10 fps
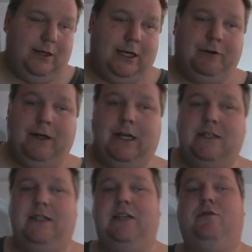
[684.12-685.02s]
anyway, guys,
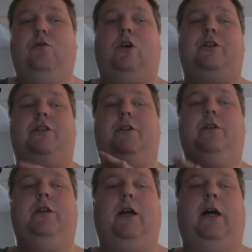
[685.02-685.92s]
thanks for watching.
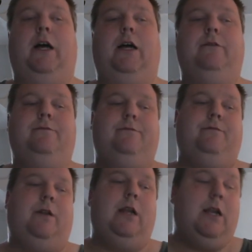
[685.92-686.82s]

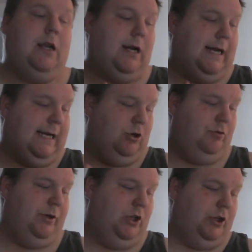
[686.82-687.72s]
I will
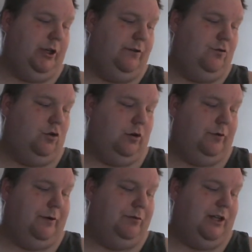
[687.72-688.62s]
be looking for a
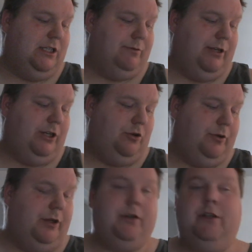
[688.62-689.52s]
replacement
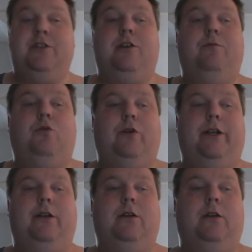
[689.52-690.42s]
helmet at some point,